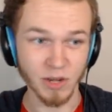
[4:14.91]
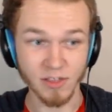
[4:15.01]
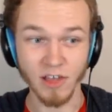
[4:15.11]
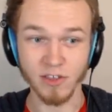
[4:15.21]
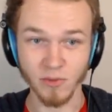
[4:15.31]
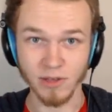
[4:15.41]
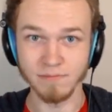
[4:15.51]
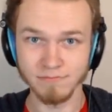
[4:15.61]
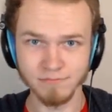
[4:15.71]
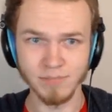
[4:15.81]
but it's also a
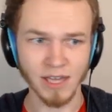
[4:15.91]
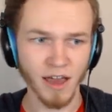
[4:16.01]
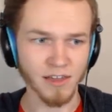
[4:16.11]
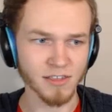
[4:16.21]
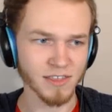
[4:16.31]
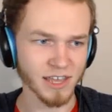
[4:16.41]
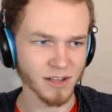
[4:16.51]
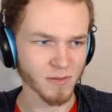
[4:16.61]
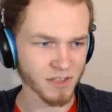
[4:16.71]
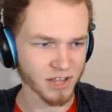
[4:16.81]
because
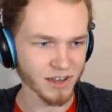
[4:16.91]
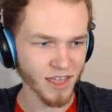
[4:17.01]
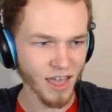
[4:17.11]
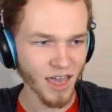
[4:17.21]
thing, a reason.